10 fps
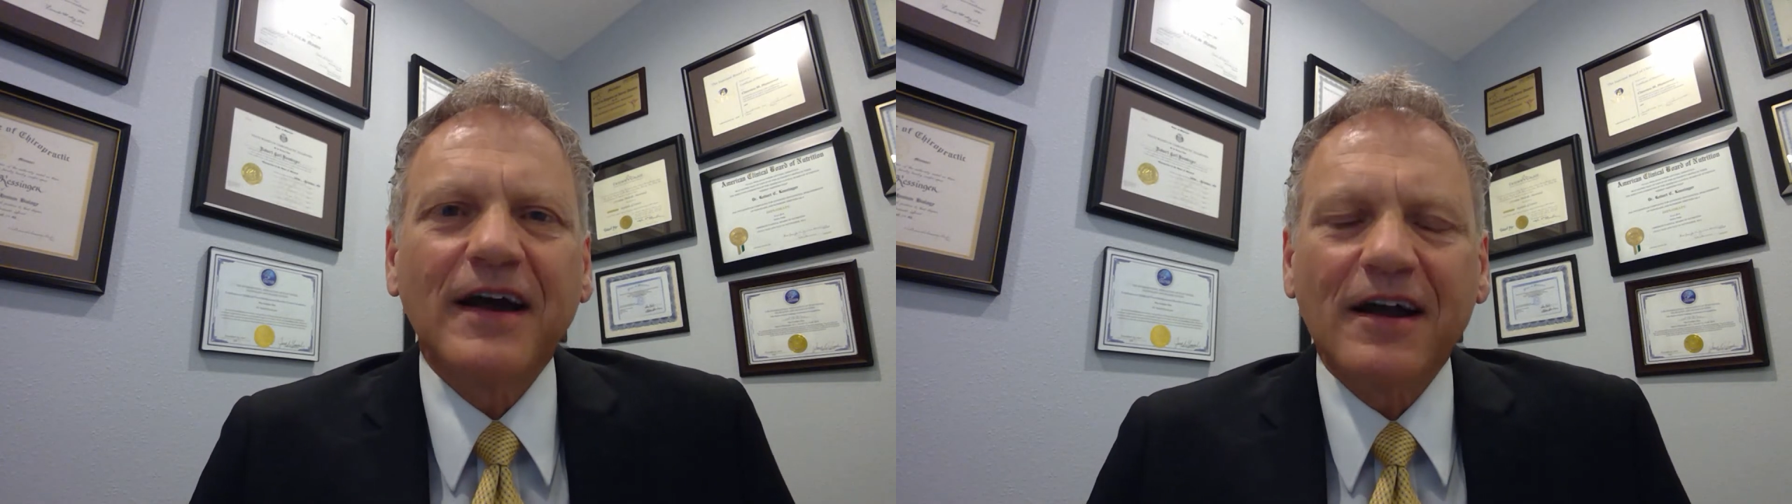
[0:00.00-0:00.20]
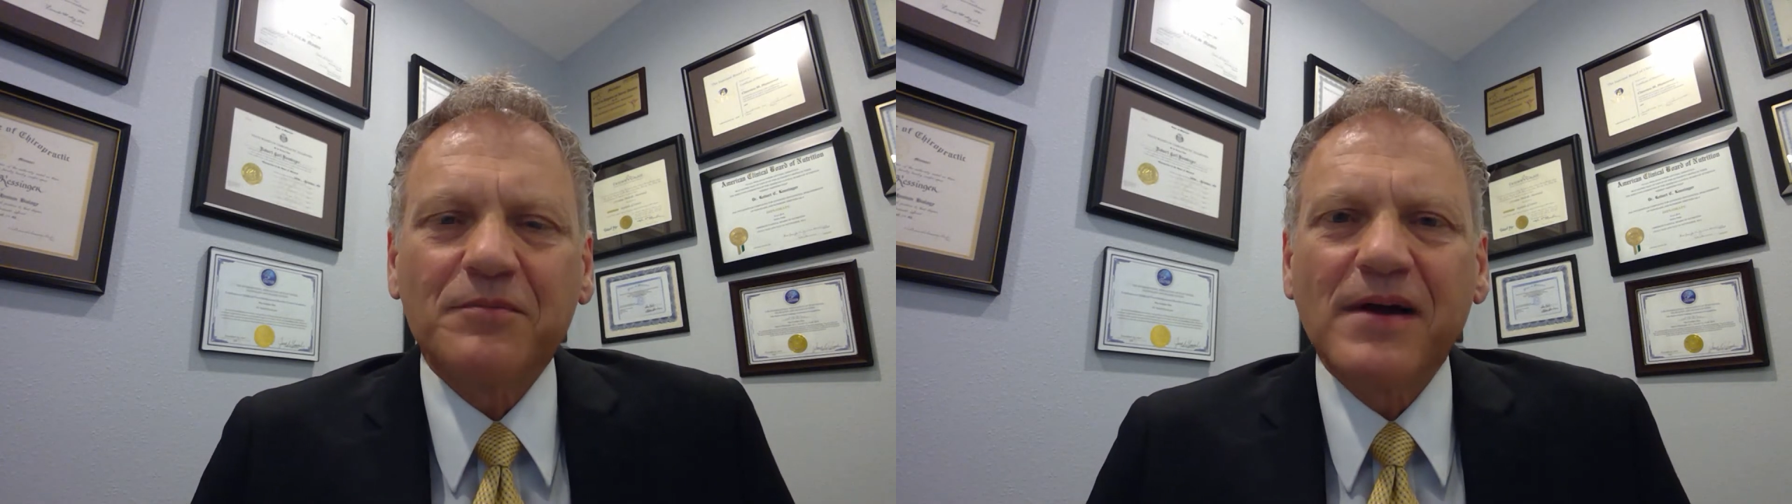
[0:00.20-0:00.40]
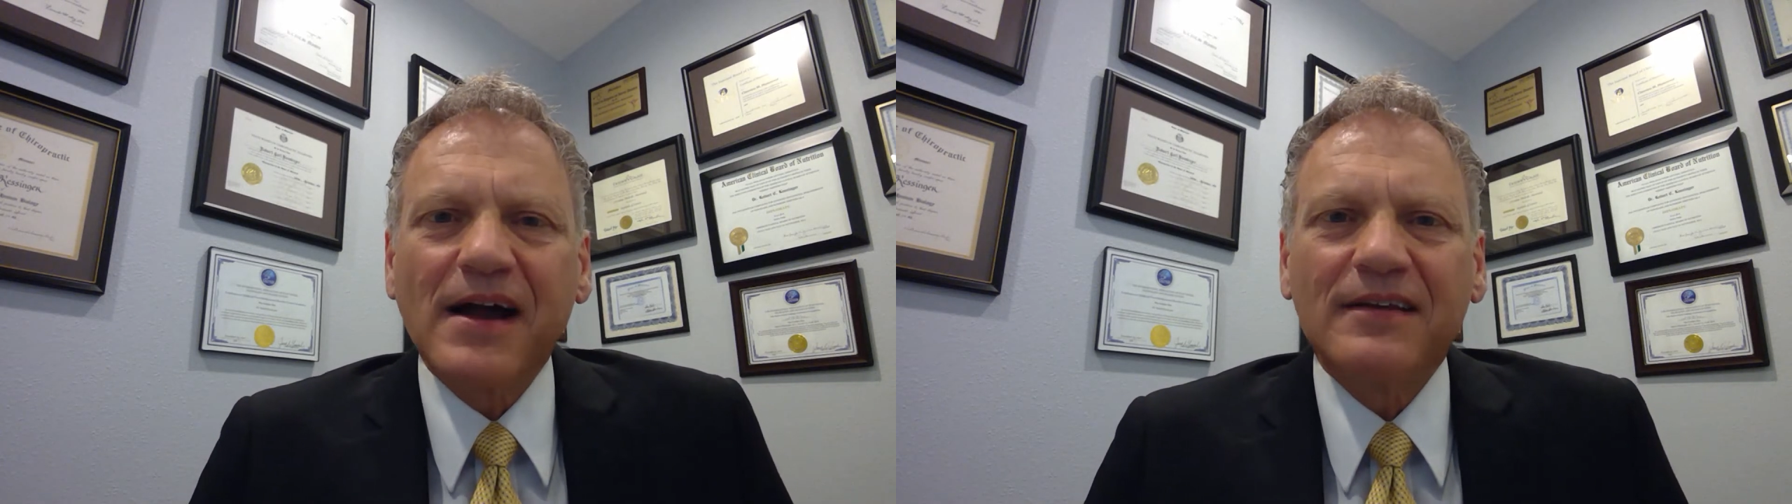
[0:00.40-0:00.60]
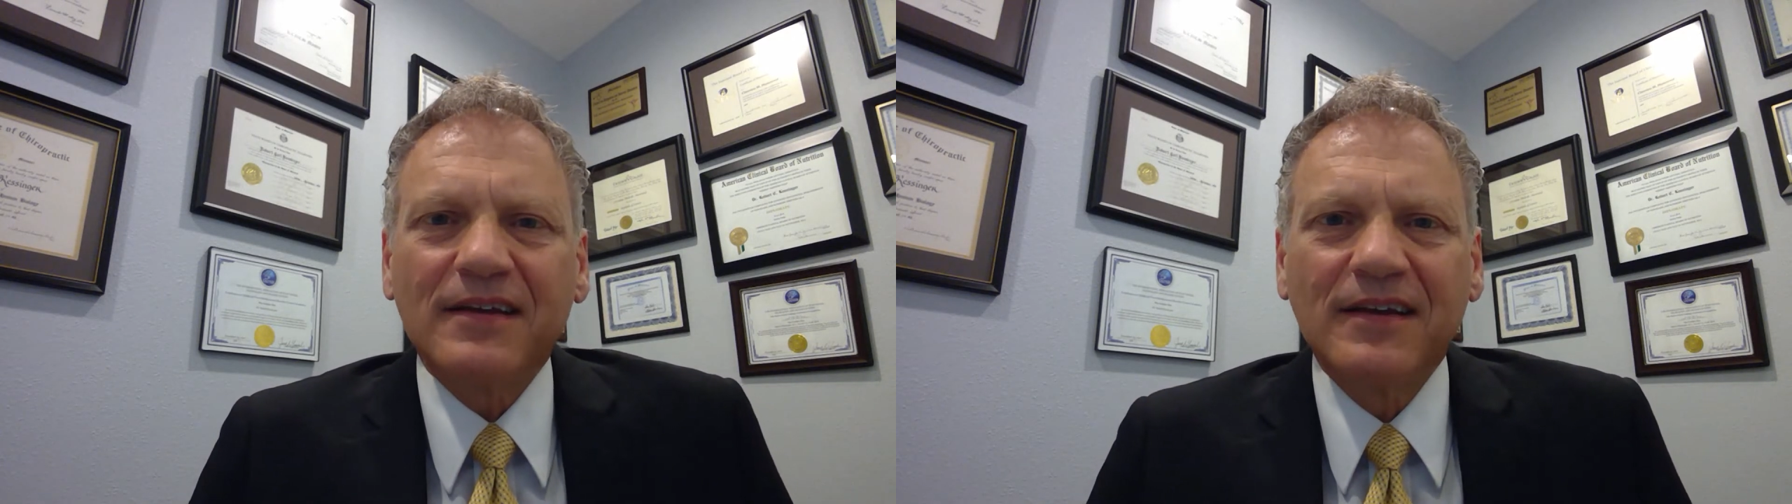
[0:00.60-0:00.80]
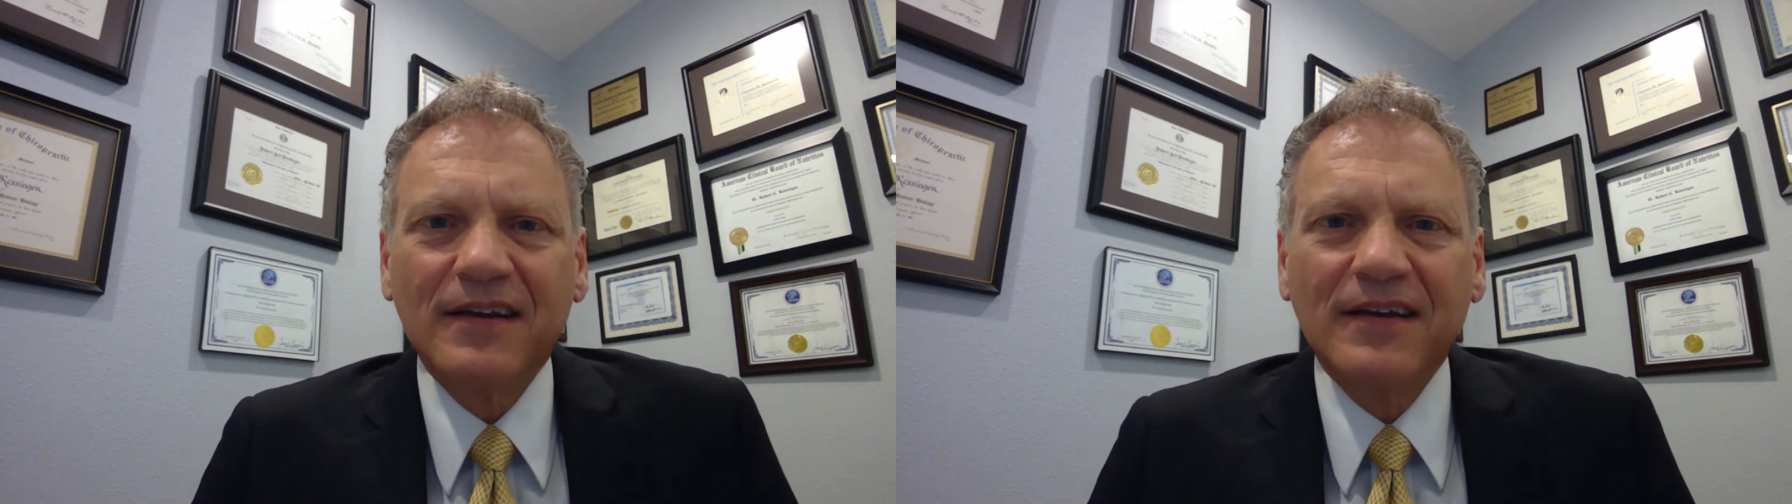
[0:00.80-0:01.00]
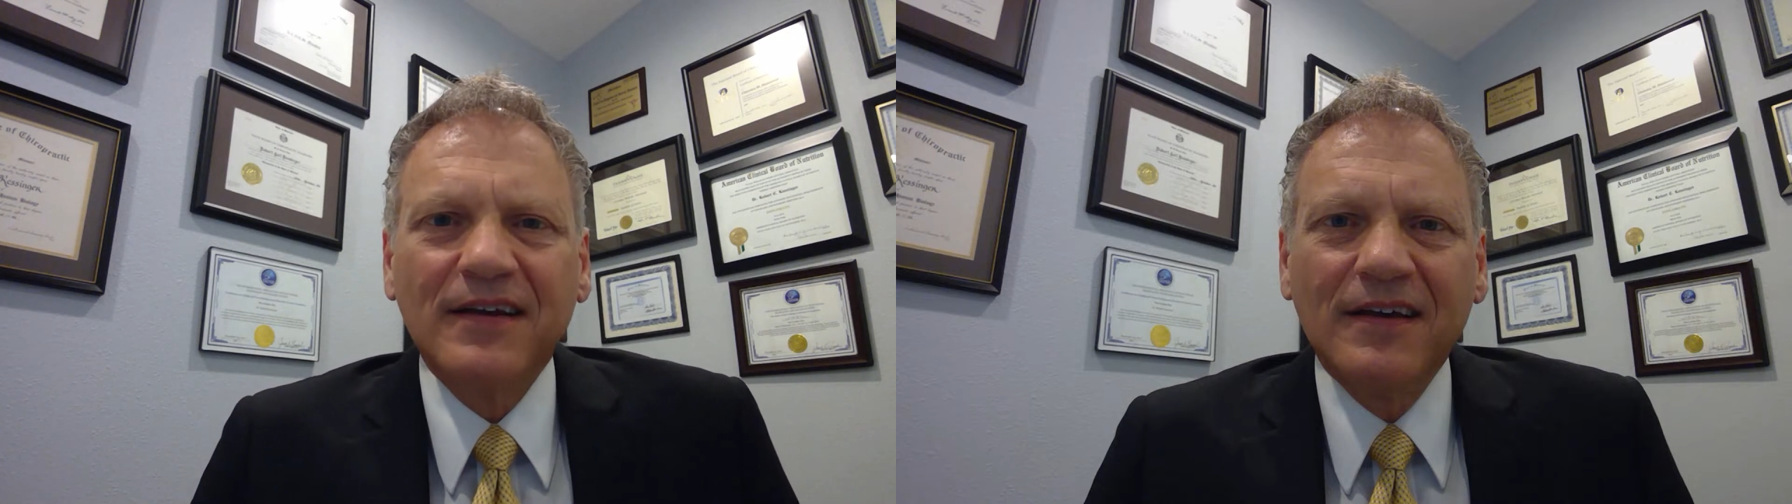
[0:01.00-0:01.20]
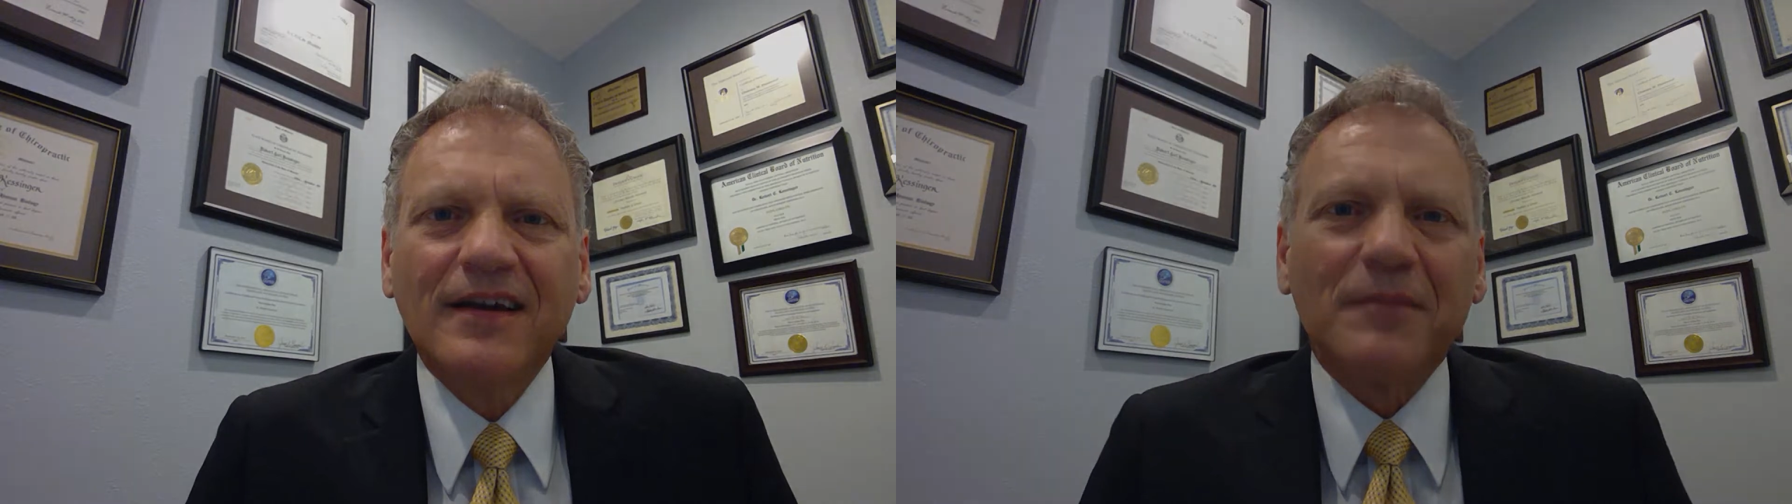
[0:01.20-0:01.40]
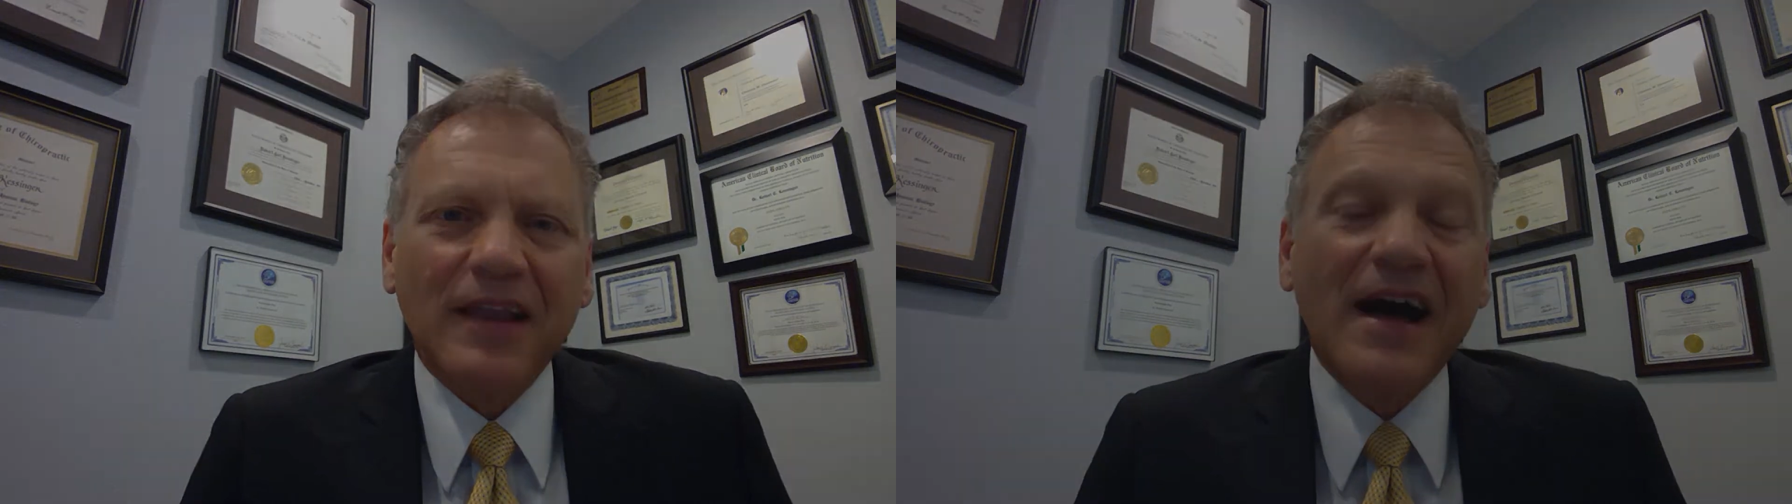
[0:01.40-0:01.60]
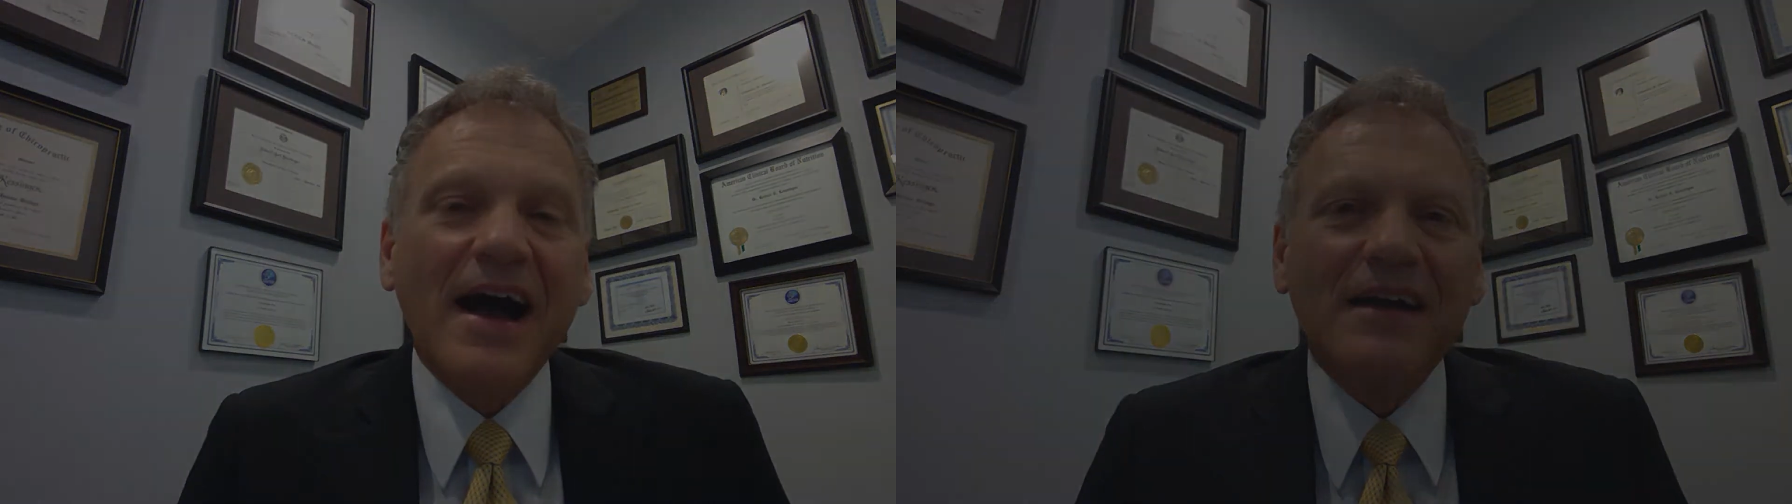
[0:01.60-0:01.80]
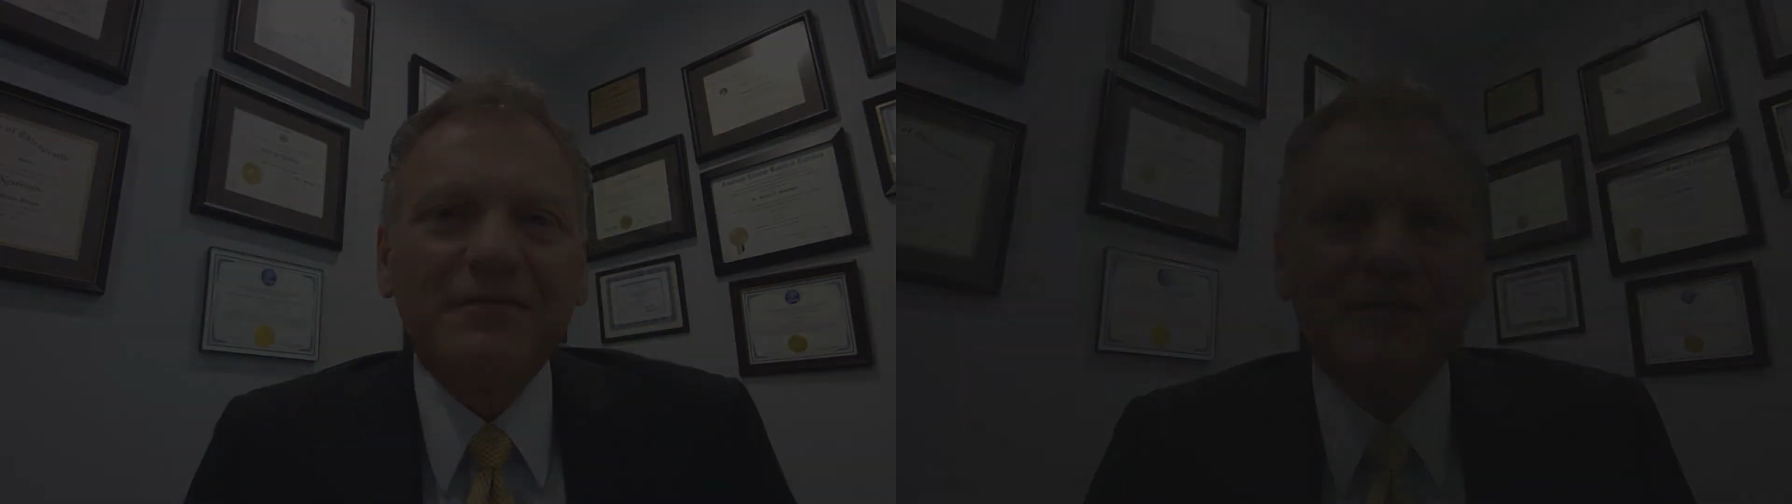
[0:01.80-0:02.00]
chiropractic come
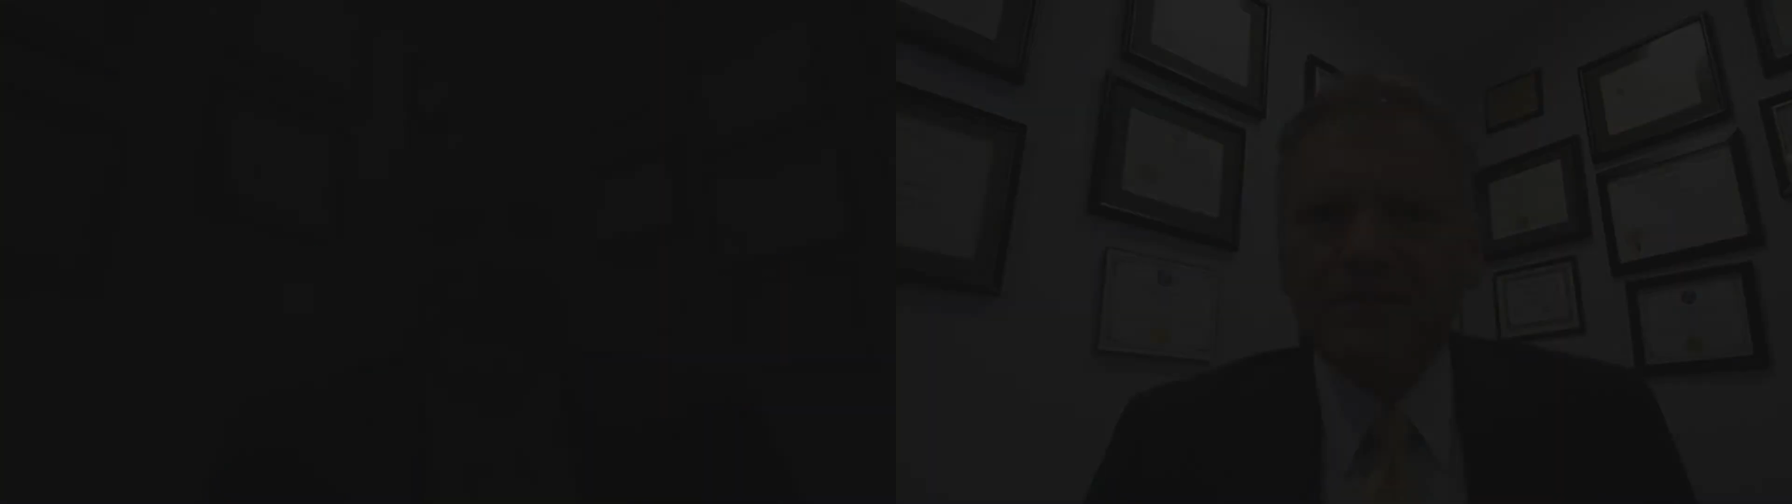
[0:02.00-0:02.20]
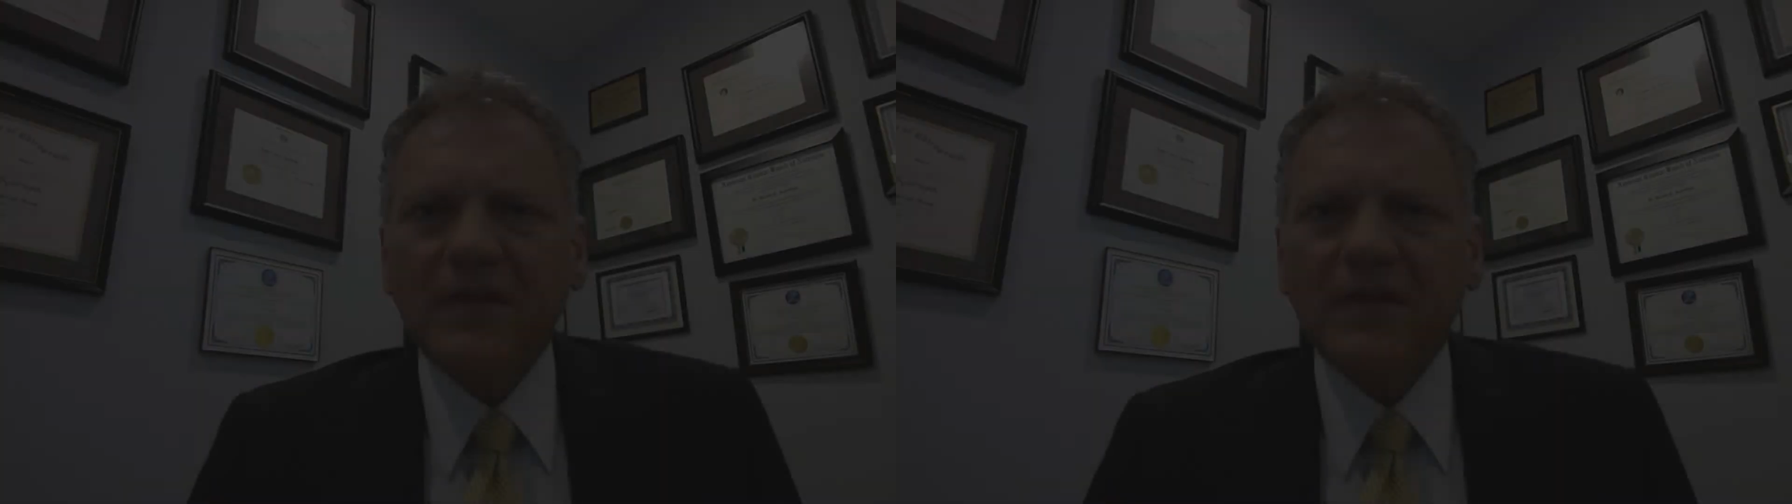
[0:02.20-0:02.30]
alive.